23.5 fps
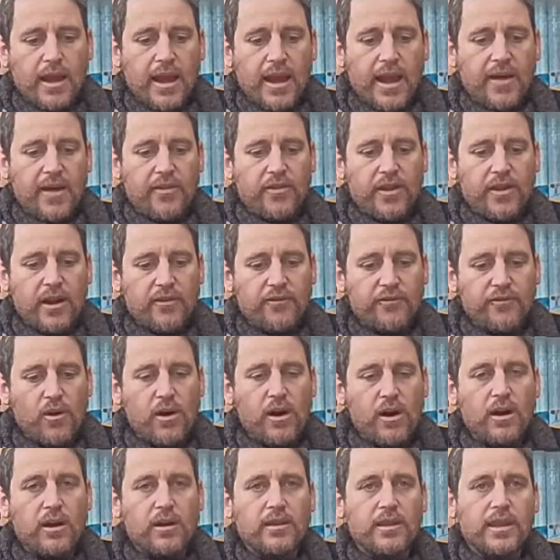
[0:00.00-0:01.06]
And
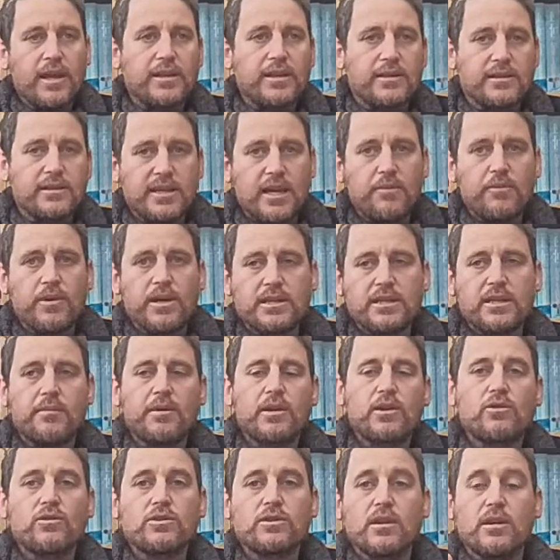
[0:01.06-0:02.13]
therefore, like the same way someone
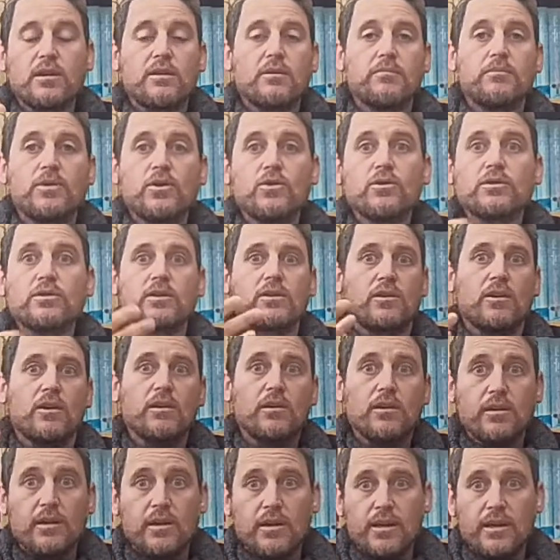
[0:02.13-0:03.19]
who's
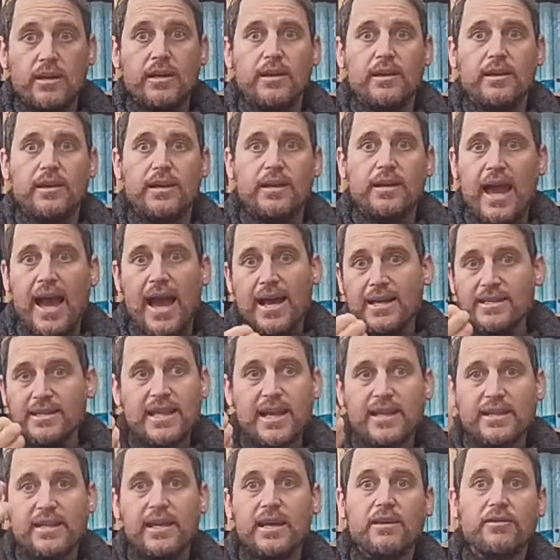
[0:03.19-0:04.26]
musical, he has
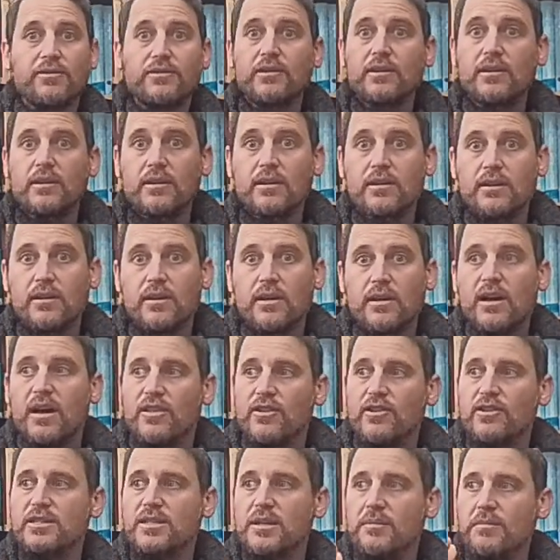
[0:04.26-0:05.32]
that gift.
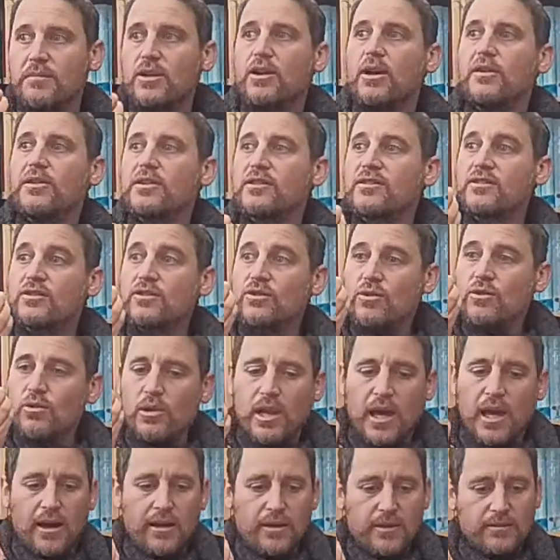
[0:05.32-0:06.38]
There's something called the
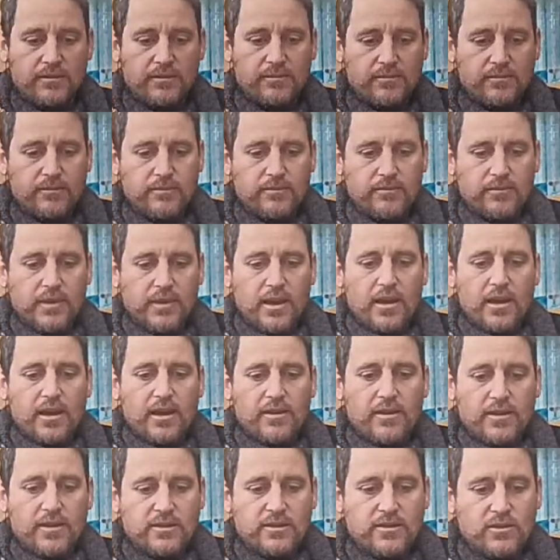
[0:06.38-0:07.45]
Sgula.
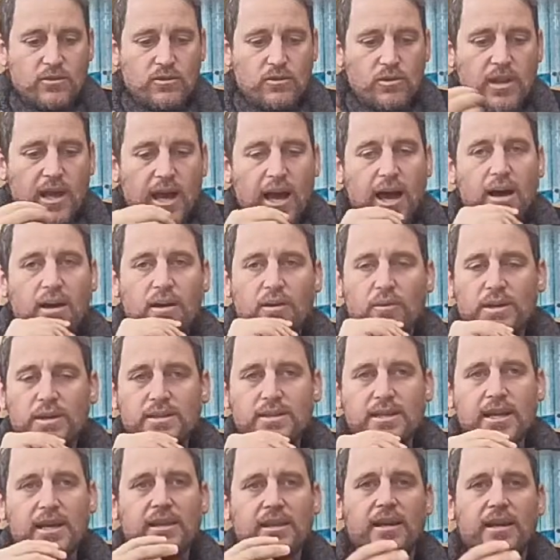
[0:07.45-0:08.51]
The Sgula, we
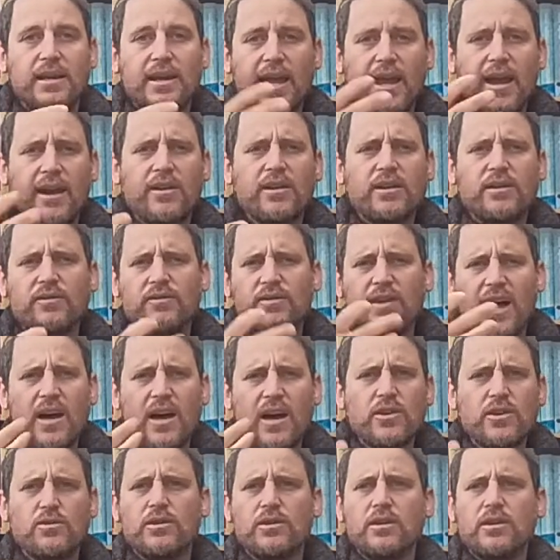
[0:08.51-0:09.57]
said, the inherent
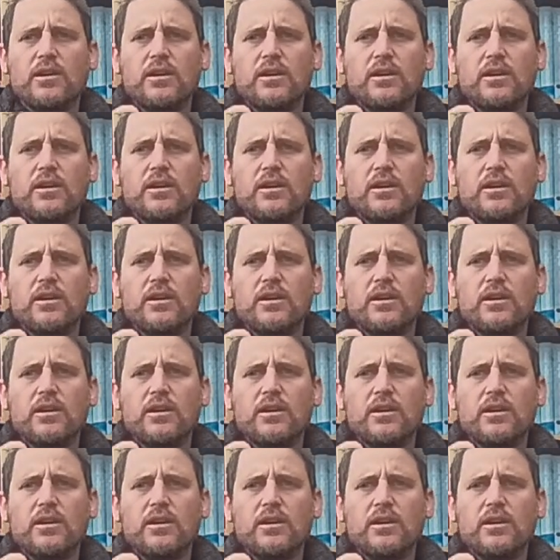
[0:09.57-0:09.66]
value,